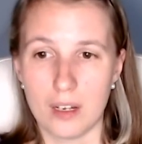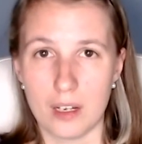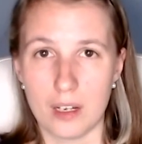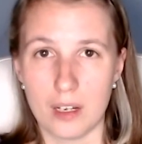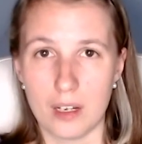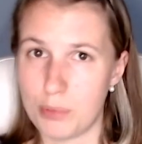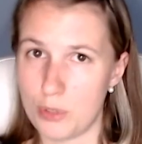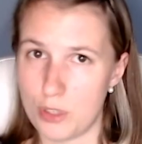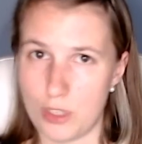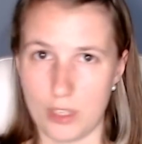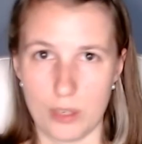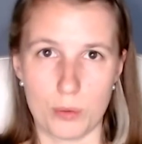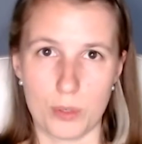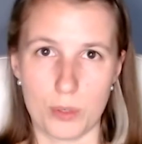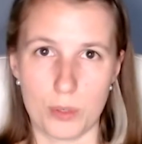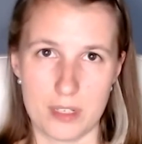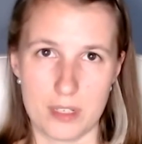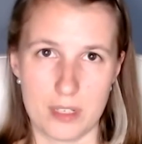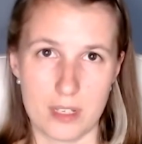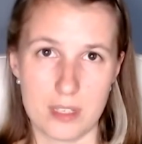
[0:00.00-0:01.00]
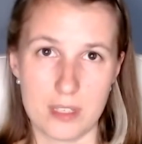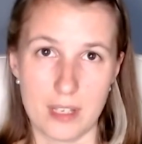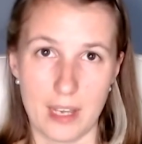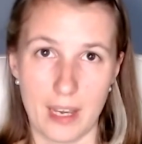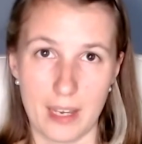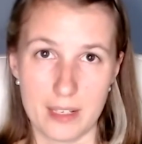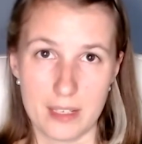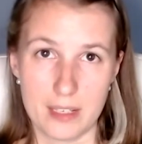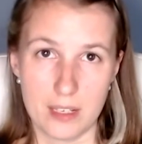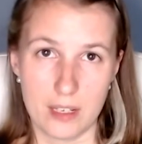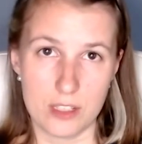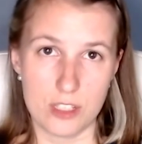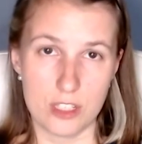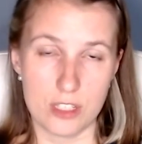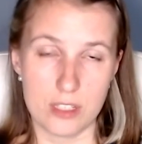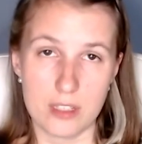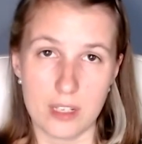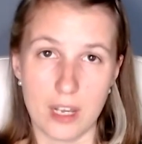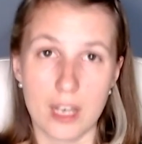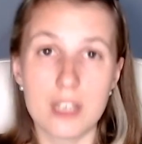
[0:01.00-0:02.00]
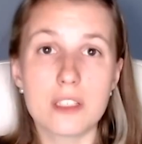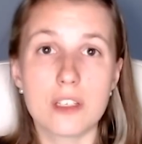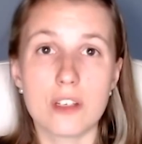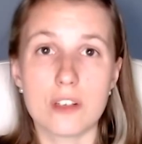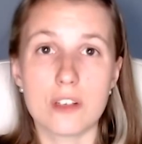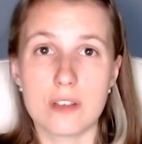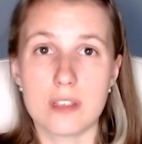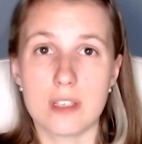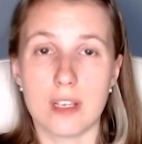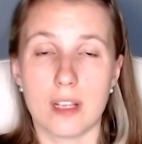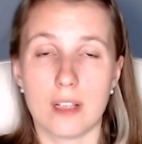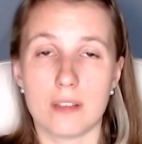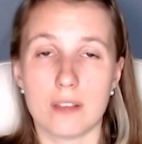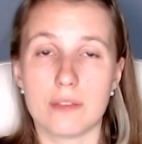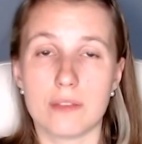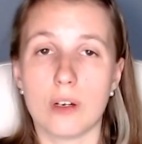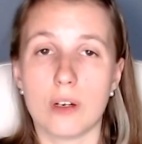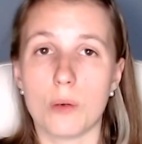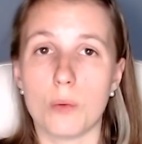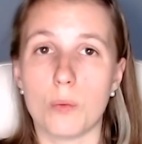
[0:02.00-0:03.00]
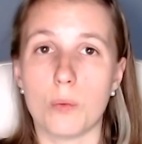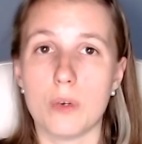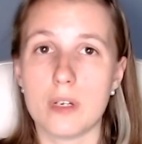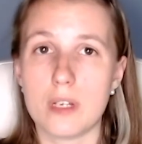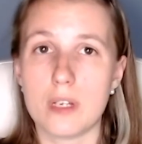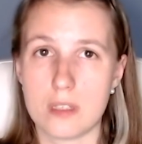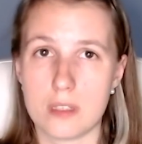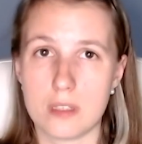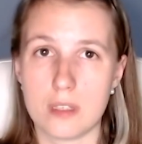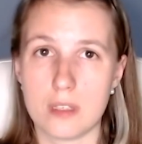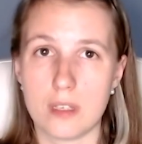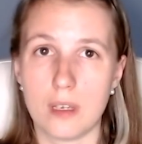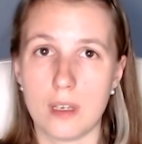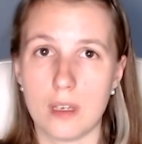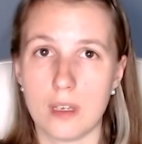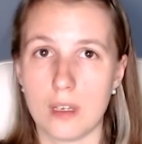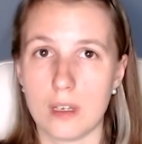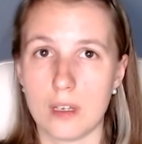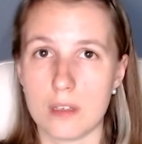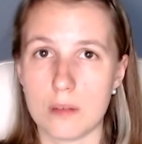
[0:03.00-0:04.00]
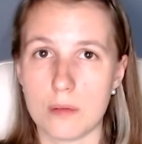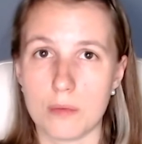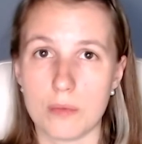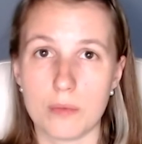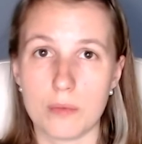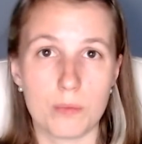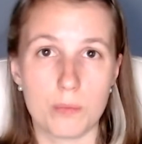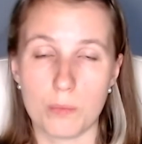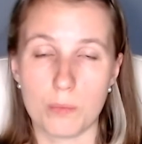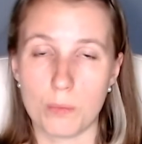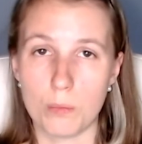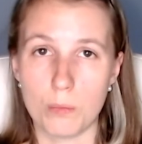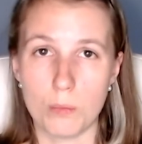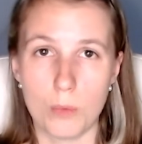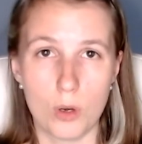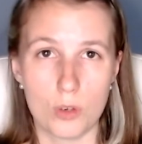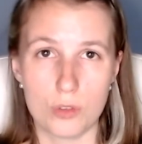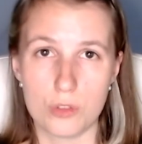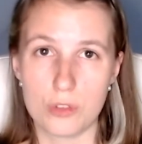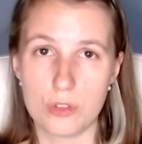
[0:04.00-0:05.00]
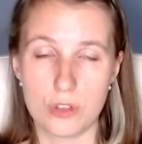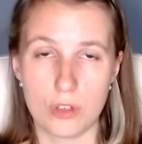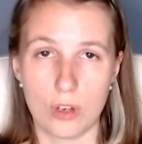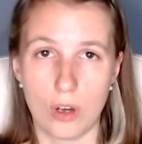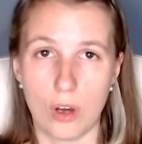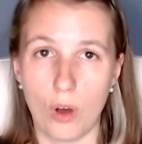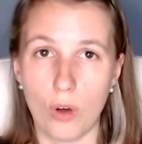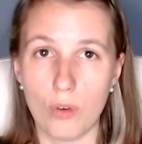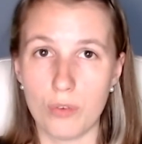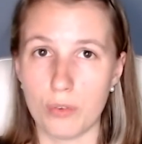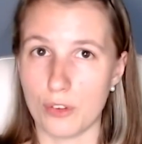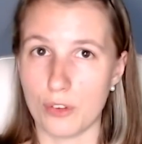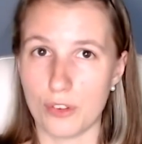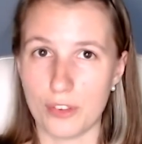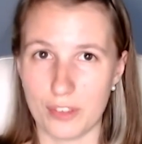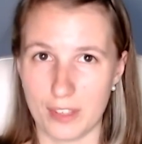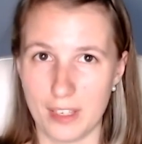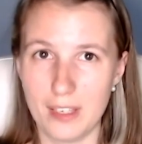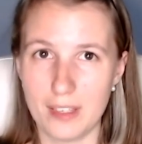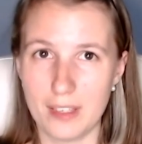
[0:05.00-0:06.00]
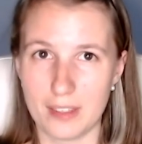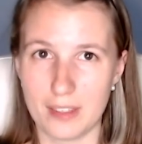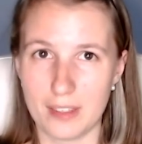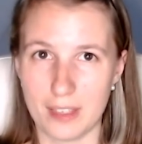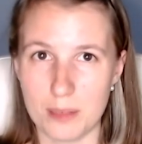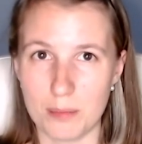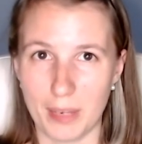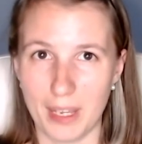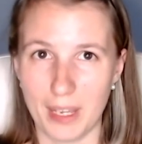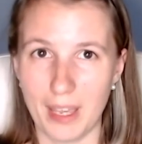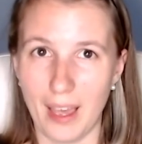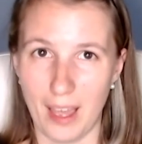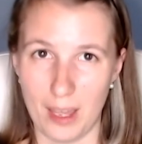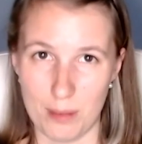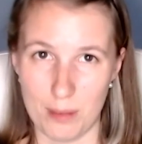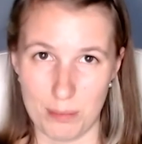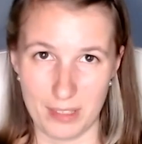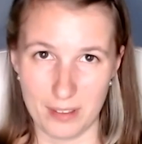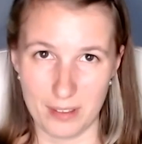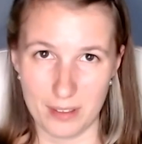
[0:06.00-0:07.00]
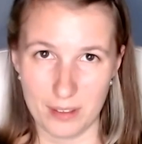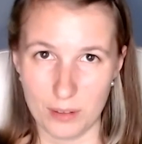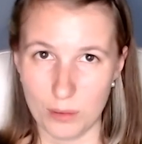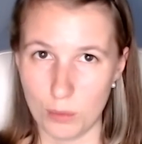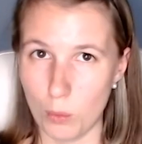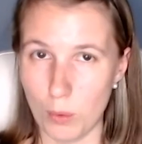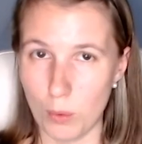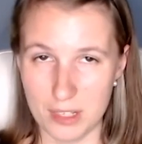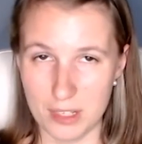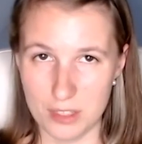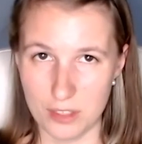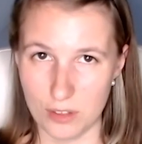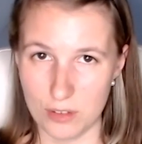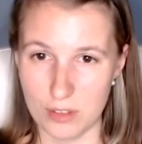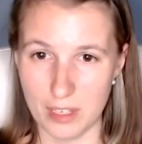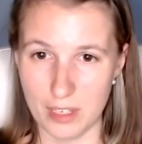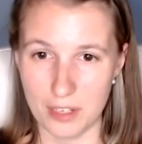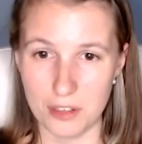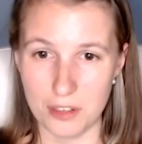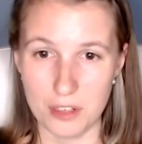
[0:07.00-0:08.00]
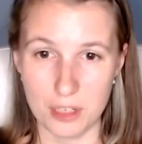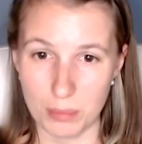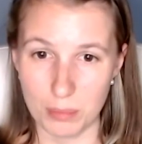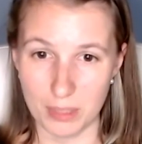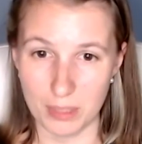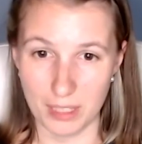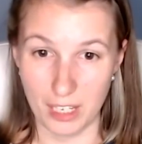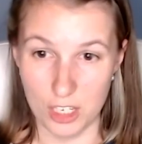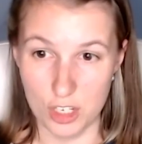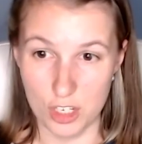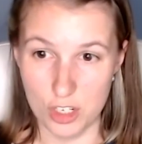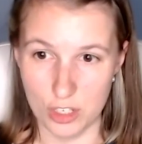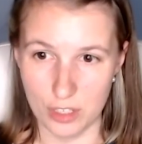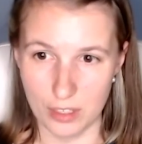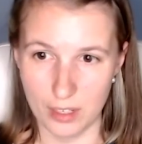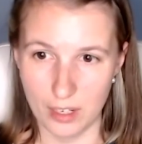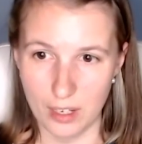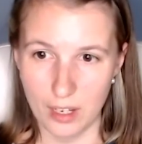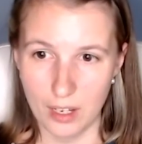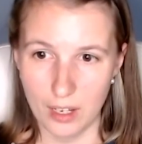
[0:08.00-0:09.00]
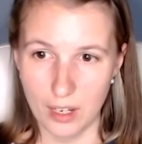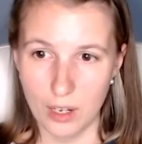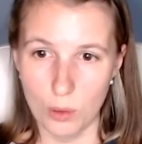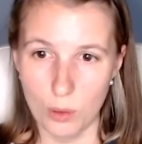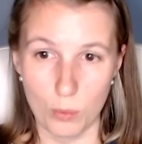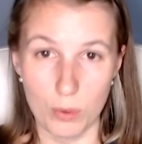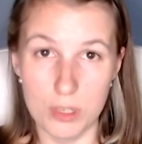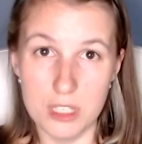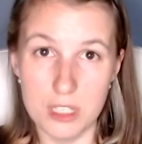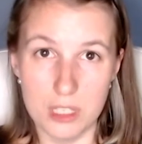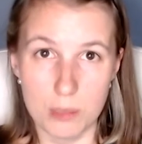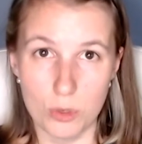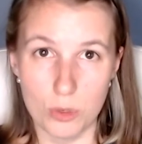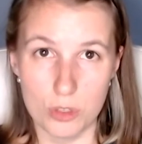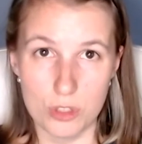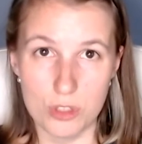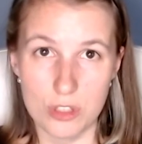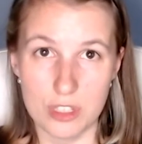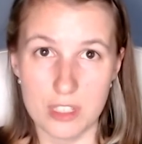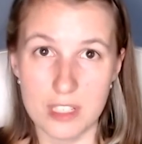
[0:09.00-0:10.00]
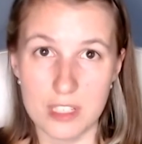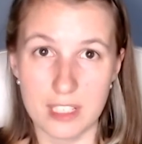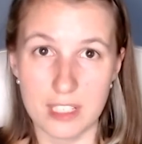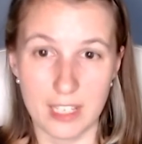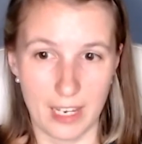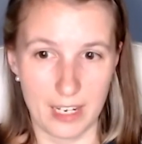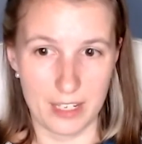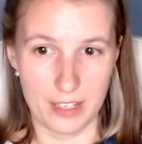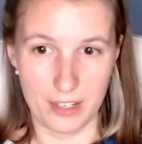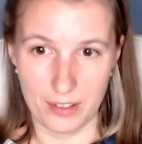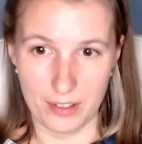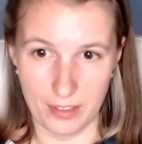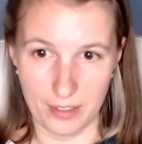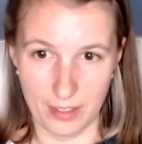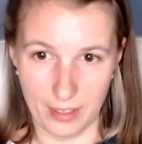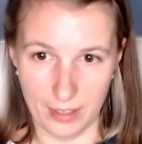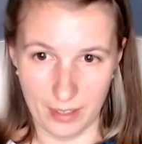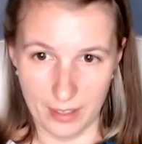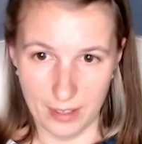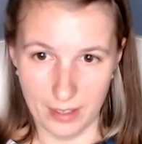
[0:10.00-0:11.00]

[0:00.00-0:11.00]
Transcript: Put your worries aside. Just ask yourself, what is the most awful thing that may happen once you send your application? What's the most scary thing?